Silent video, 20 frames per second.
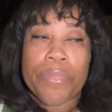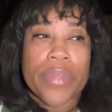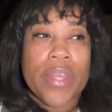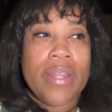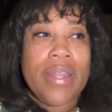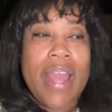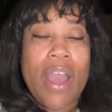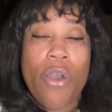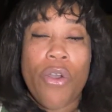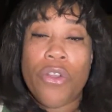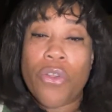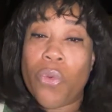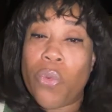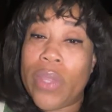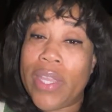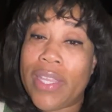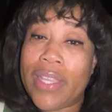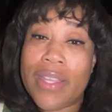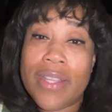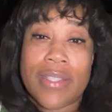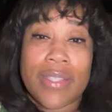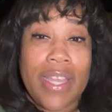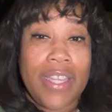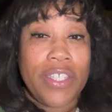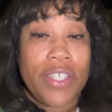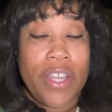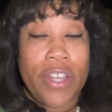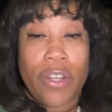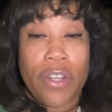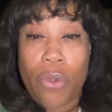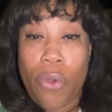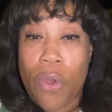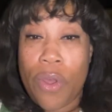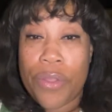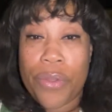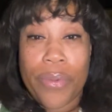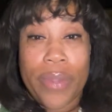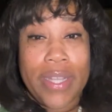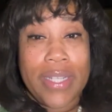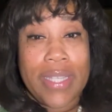Now, on the weekends, I shut it all
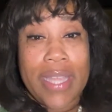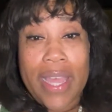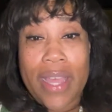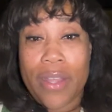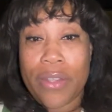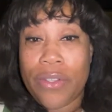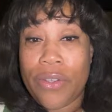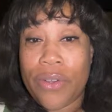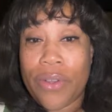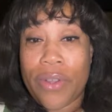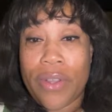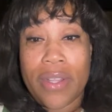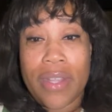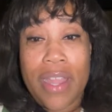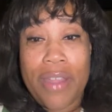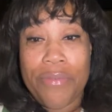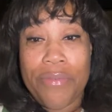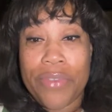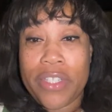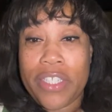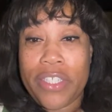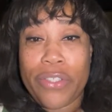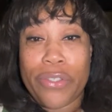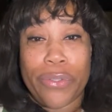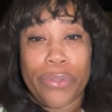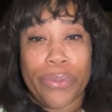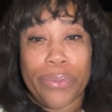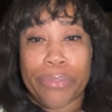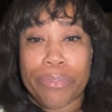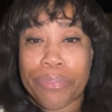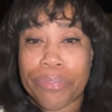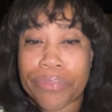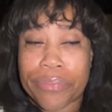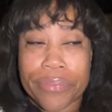the way down, y'all. I really do.